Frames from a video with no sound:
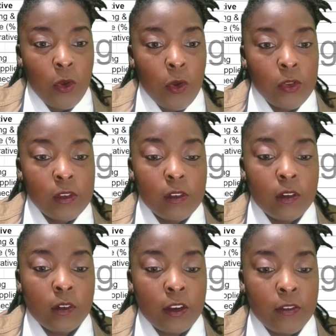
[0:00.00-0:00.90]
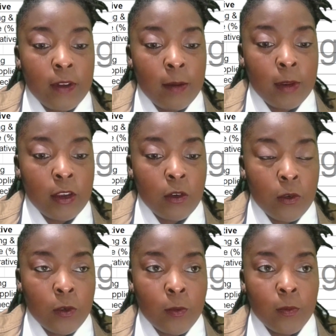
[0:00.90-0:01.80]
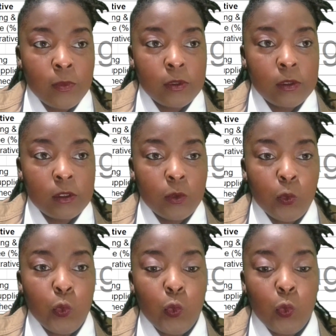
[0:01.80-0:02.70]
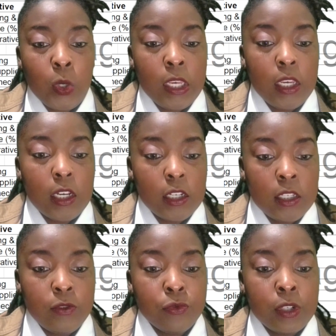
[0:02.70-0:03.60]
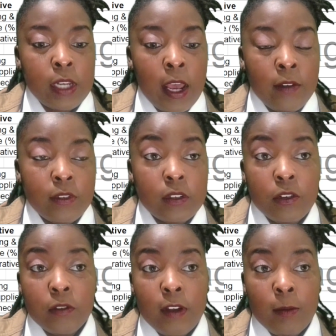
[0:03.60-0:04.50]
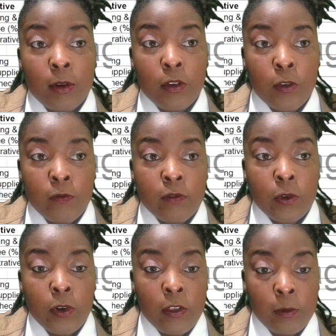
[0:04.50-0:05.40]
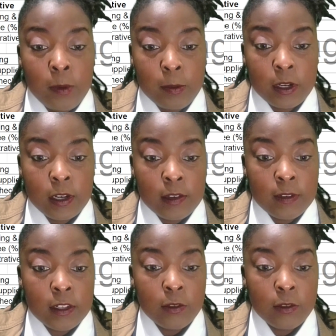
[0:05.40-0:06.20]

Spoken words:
this is a single family home. We could rent out the single family home for other people to live in.